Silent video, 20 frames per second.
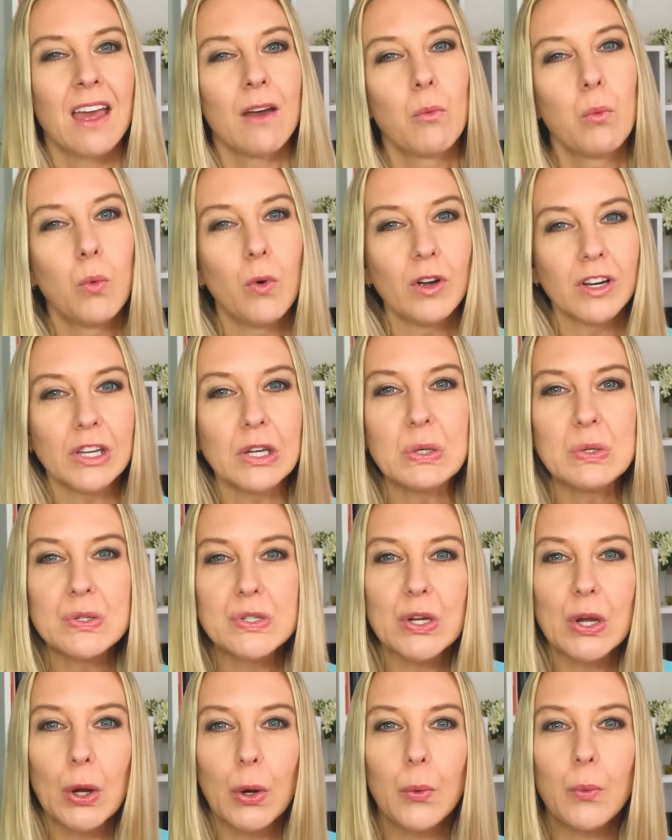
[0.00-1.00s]
what you
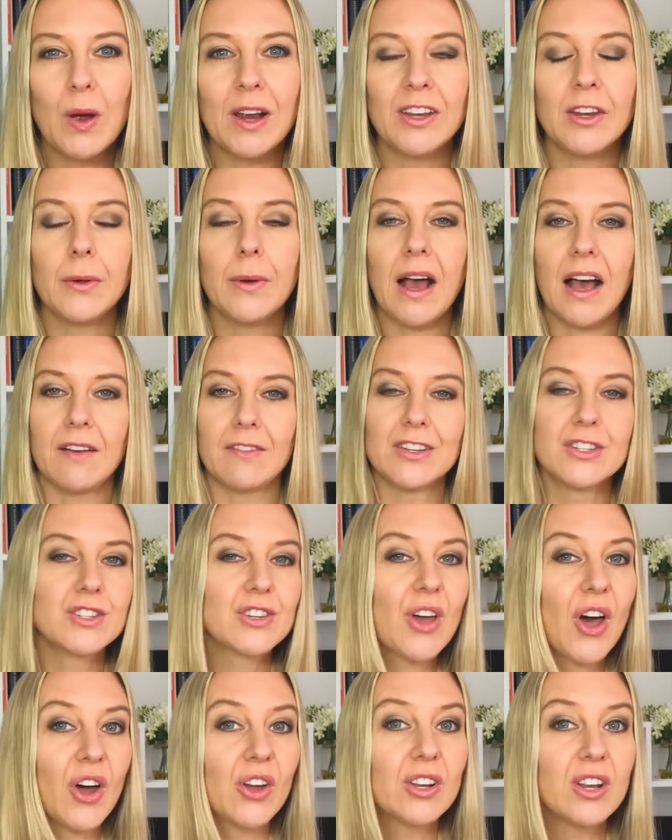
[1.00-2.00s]
do when you have a
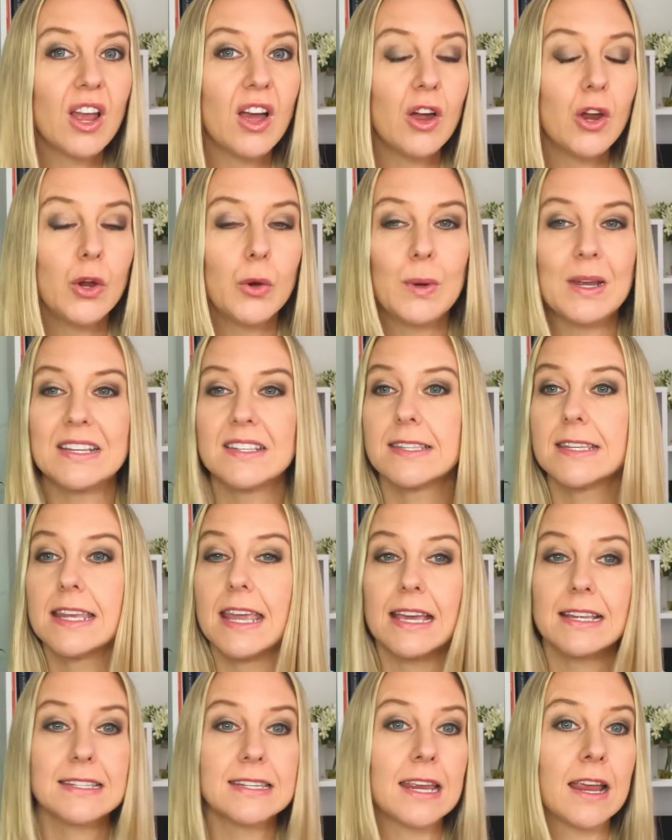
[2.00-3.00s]
toddler who is
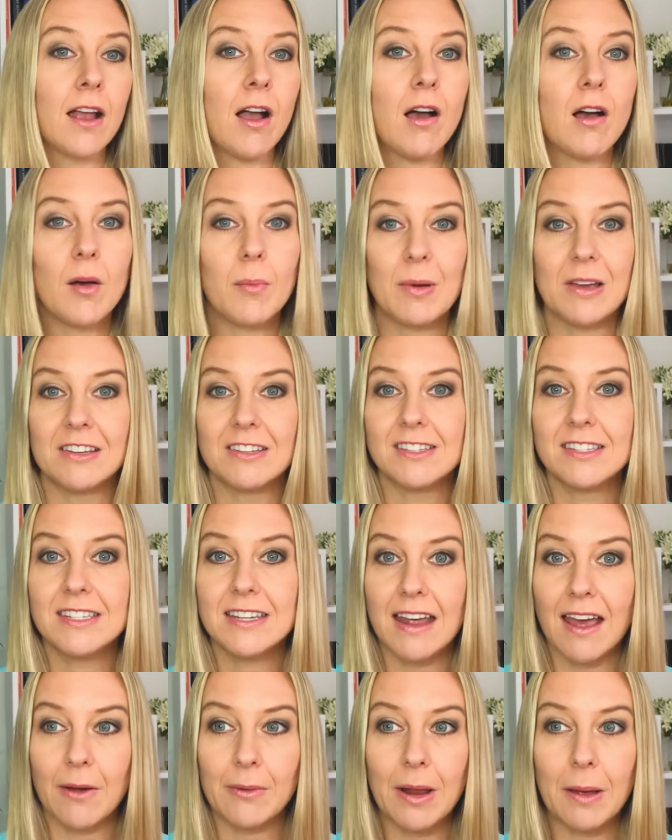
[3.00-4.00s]
getting up and
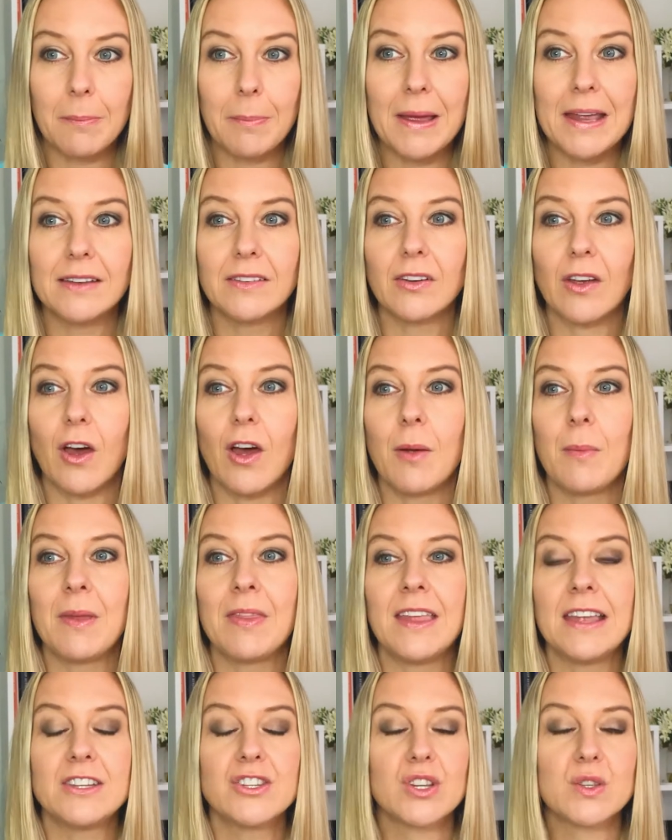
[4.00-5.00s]
down at bedtime
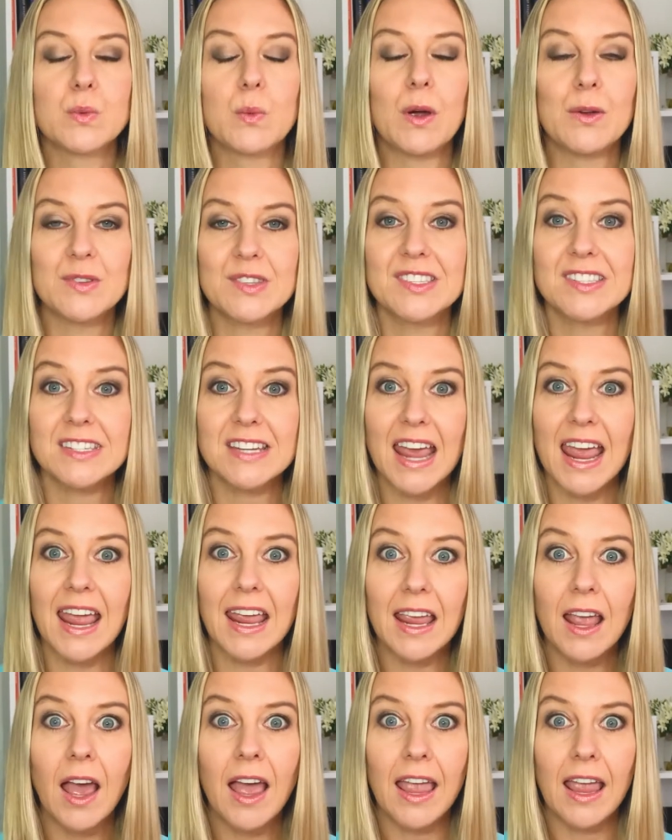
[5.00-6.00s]
and they just won't
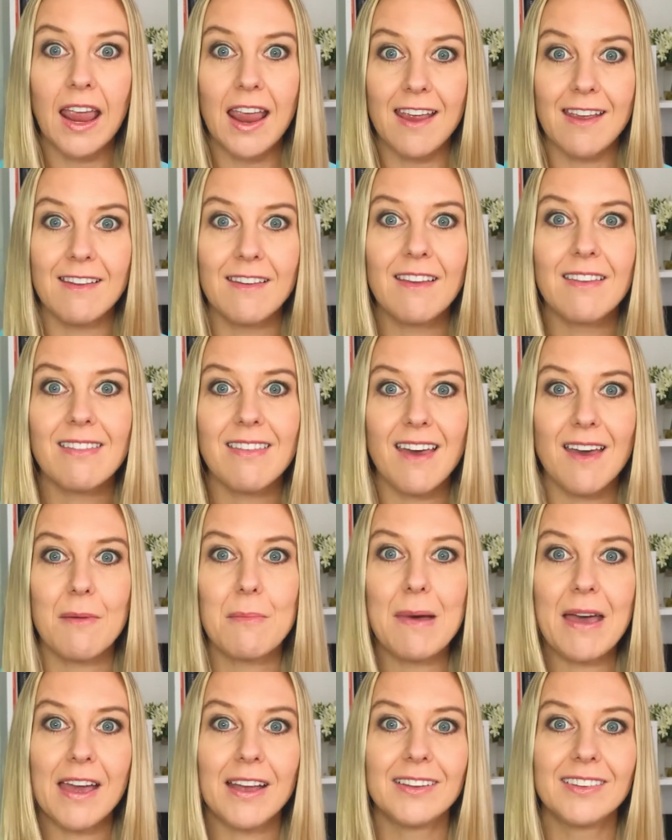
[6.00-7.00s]
stay in their
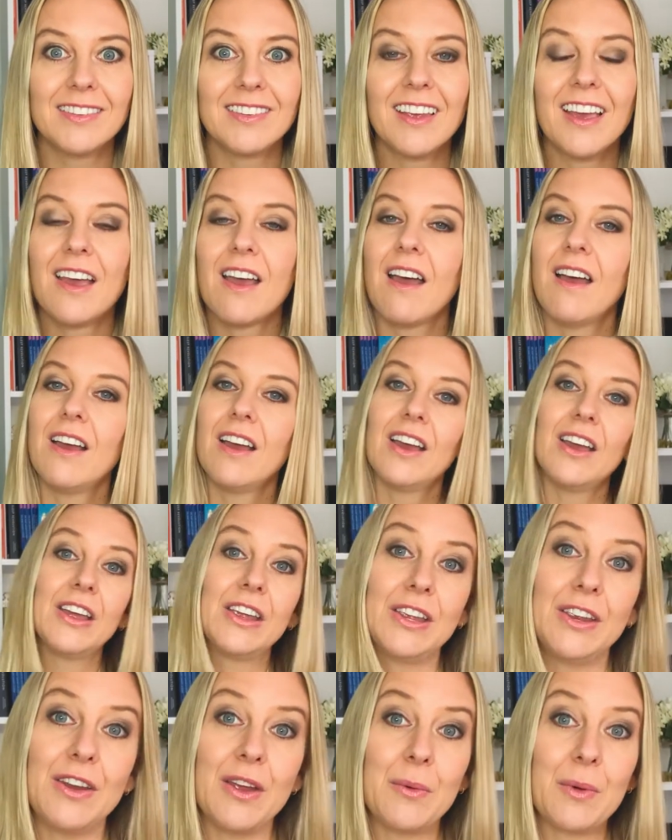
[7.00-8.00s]
beds.
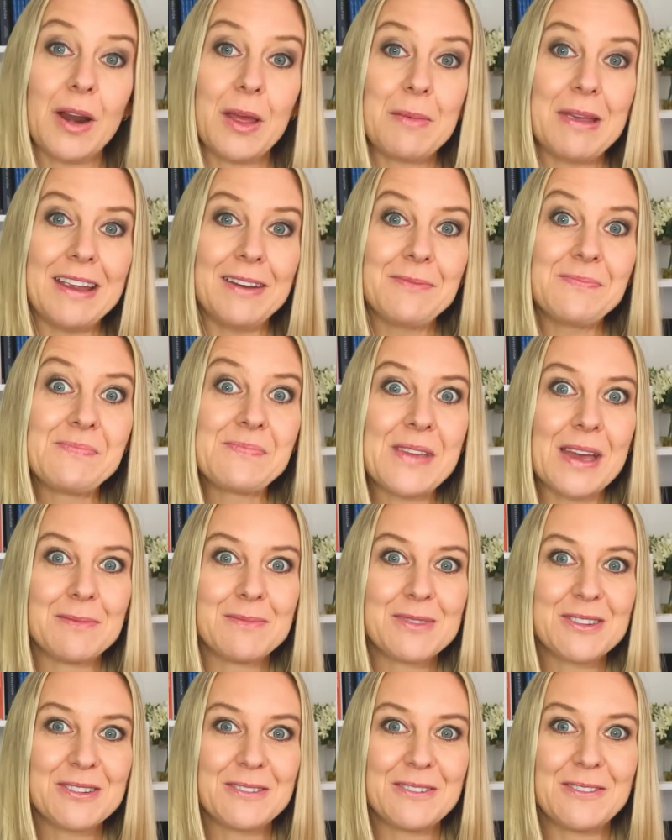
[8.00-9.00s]
You know what I mean?
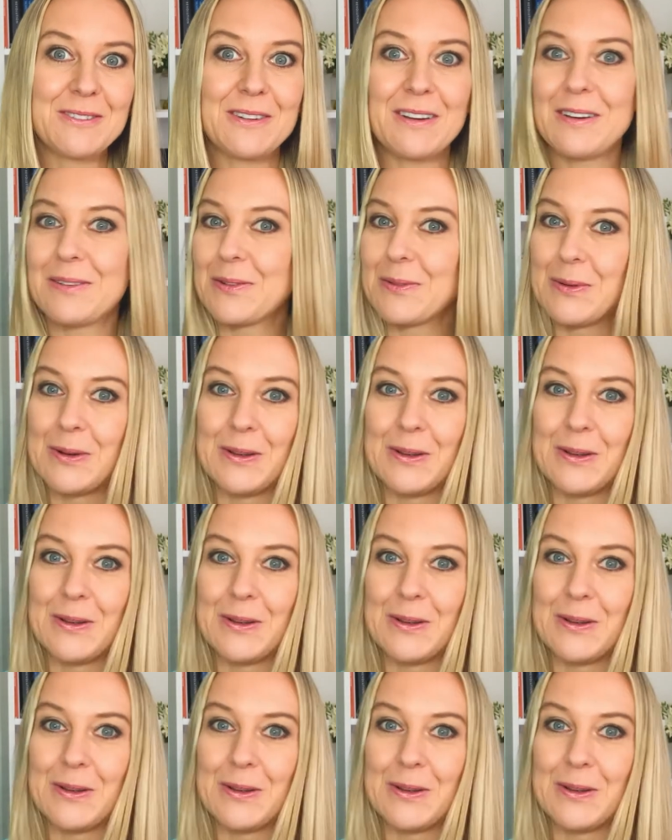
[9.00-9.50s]
I'm sure